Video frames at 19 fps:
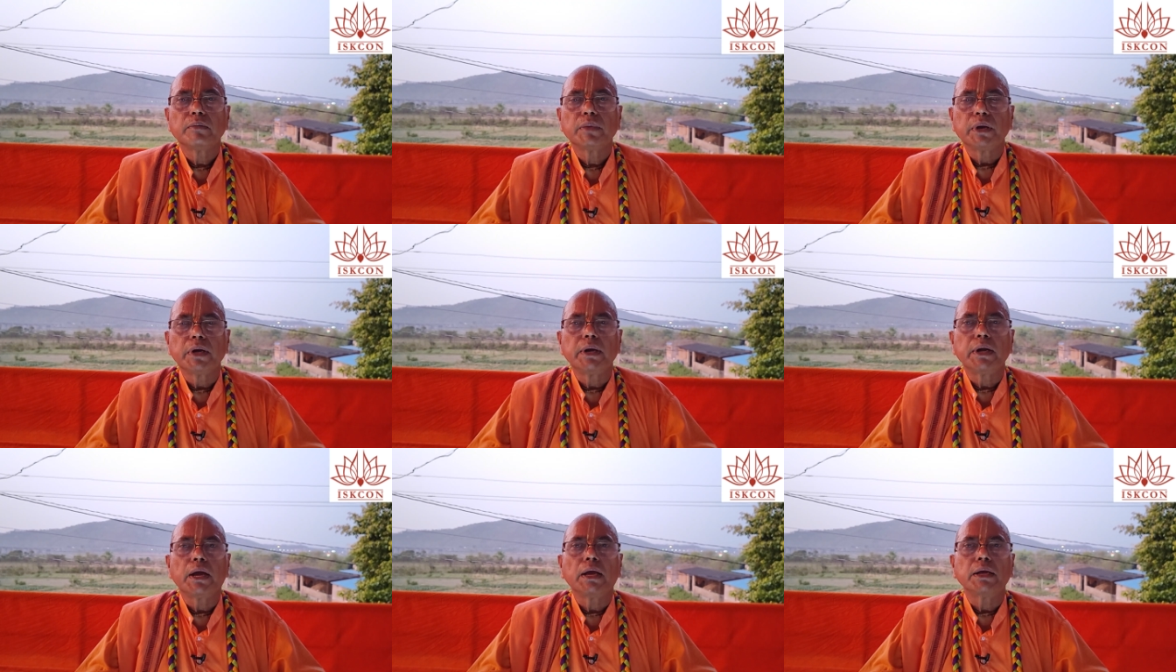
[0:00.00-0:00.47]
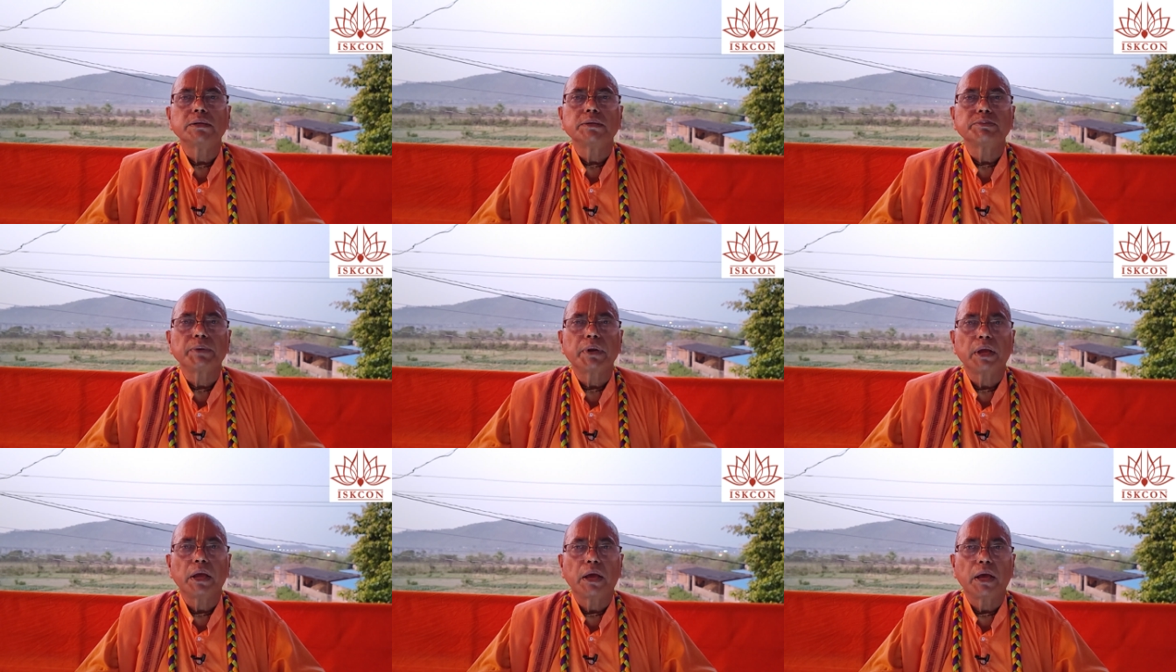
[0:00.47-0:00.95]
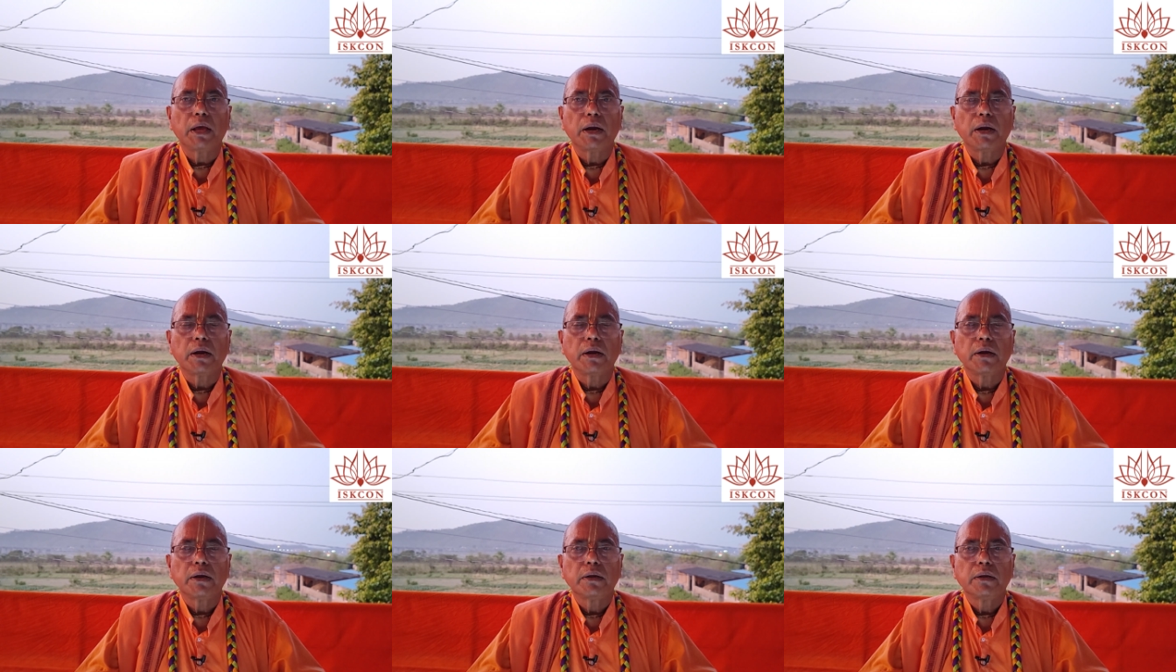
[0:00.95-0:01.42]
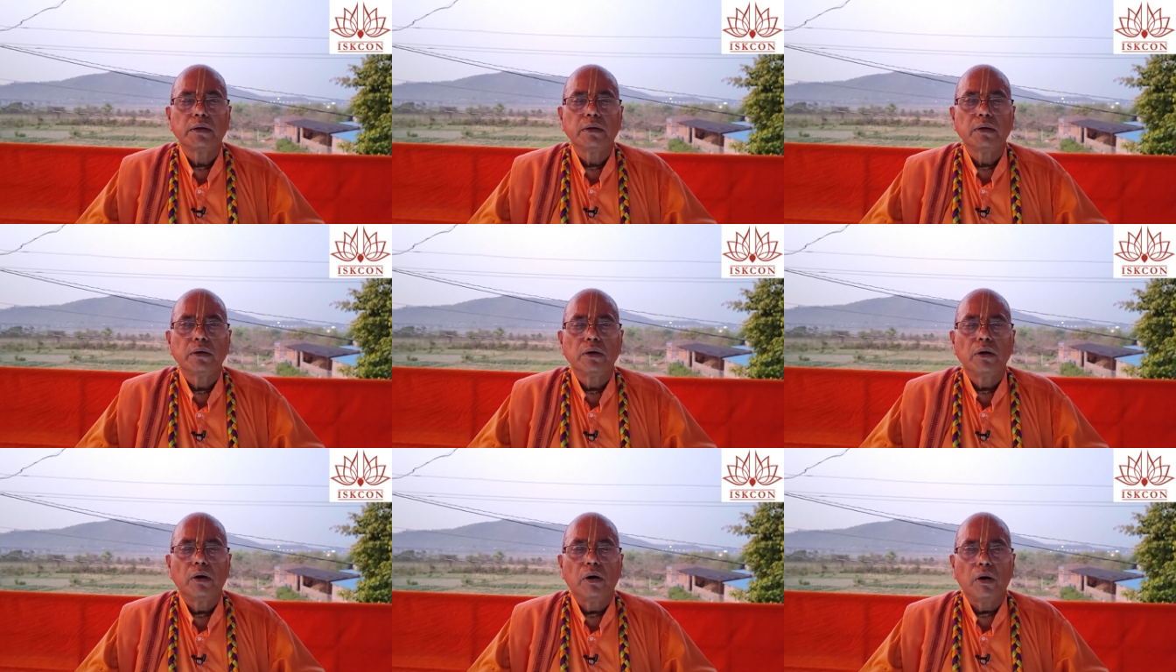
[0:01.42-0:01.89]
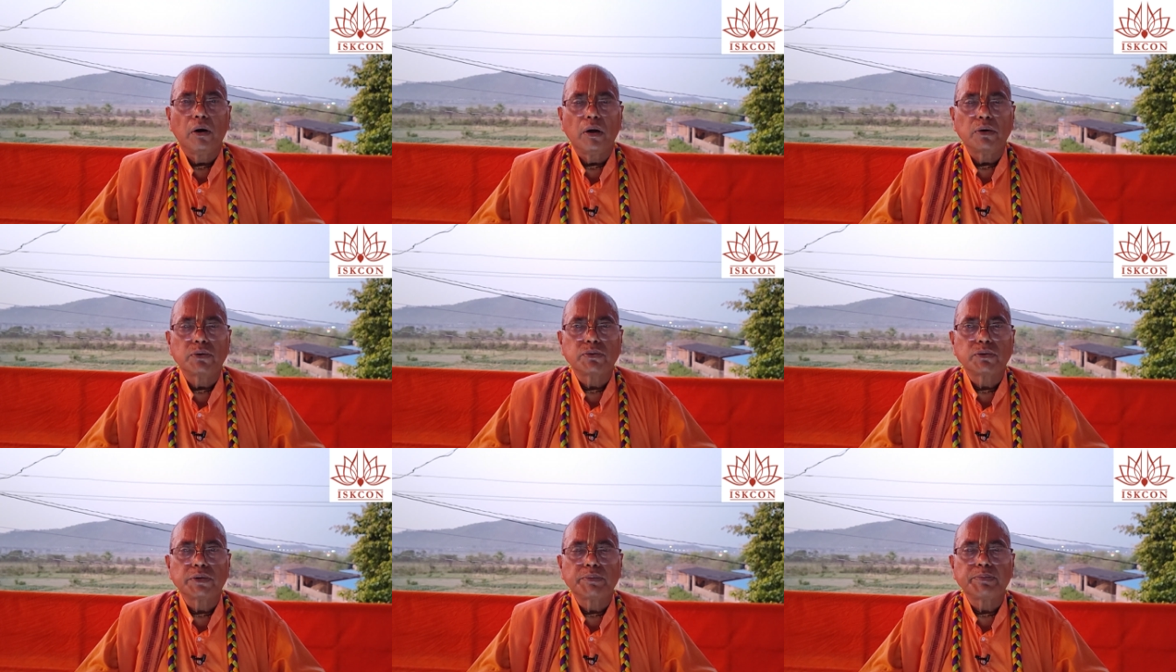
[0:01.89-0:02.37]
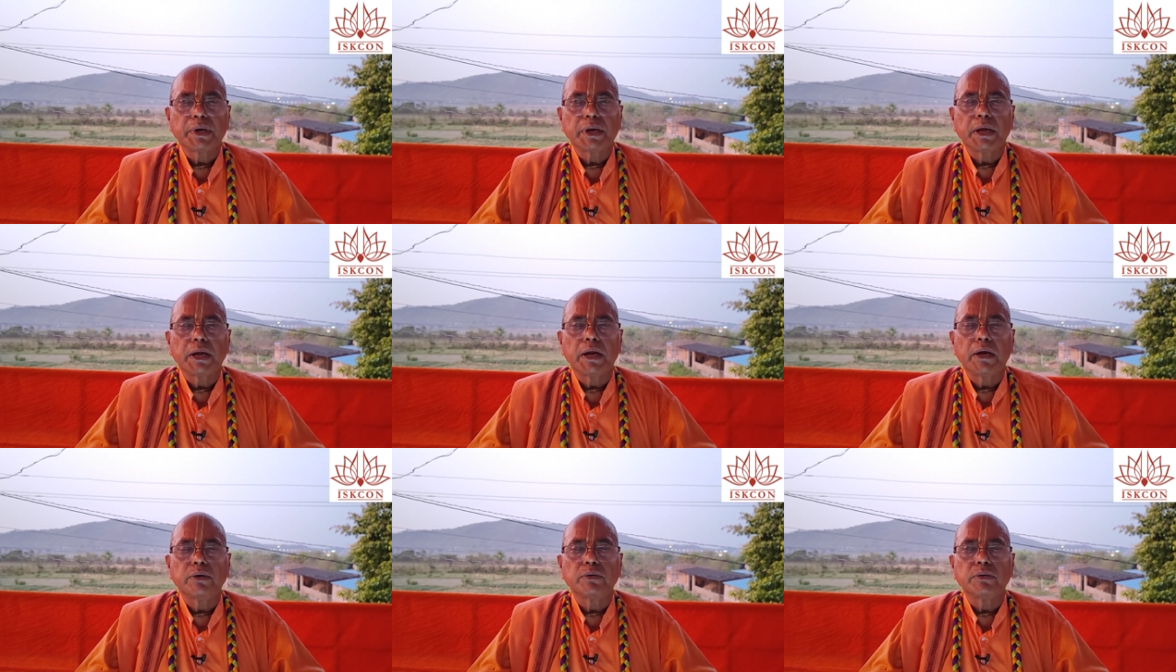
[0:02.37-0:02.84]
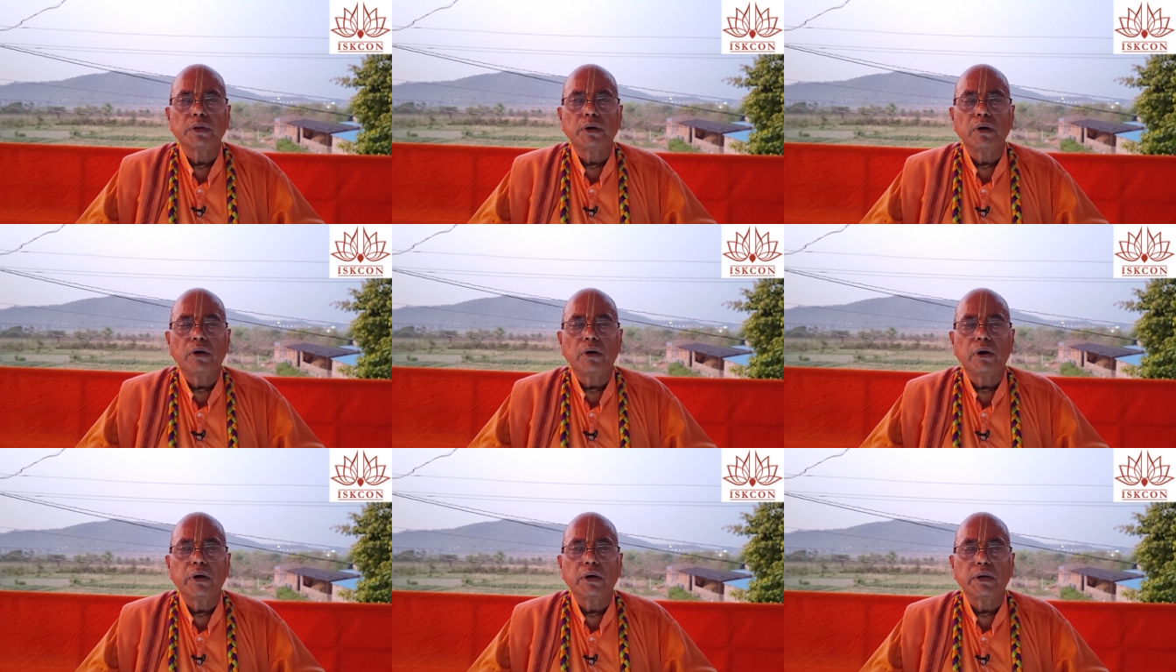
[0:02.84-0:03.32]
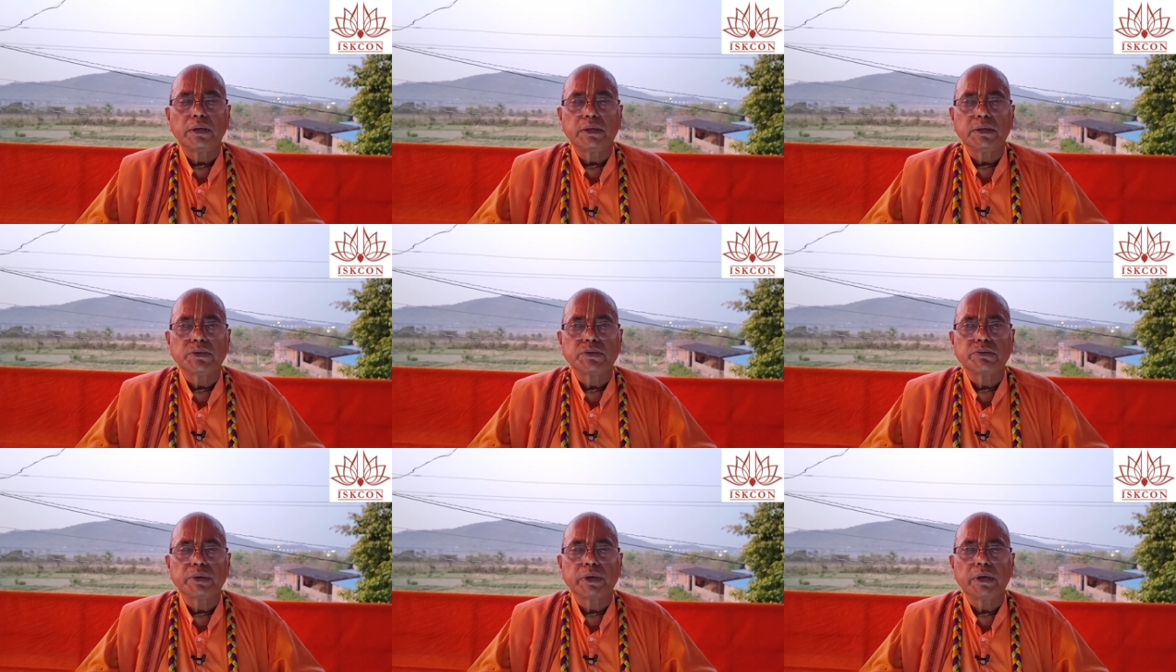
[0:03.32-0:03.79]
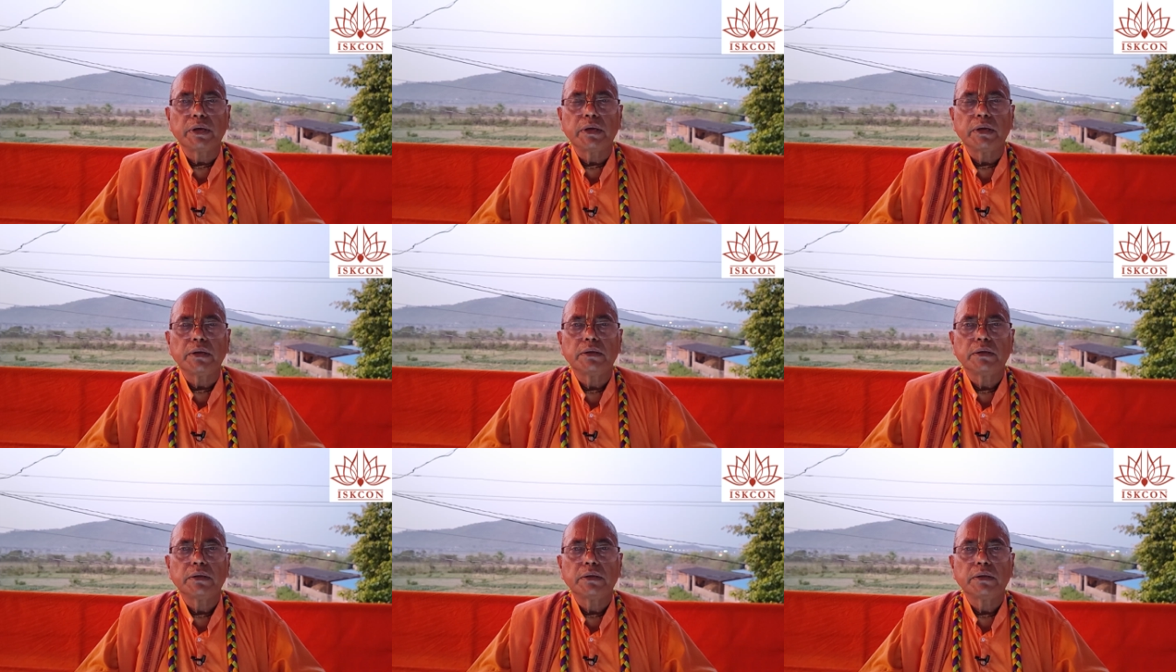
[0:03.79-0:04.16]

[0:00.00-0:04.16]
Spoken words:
Very nice prayer. All should pray to the Lord in this way.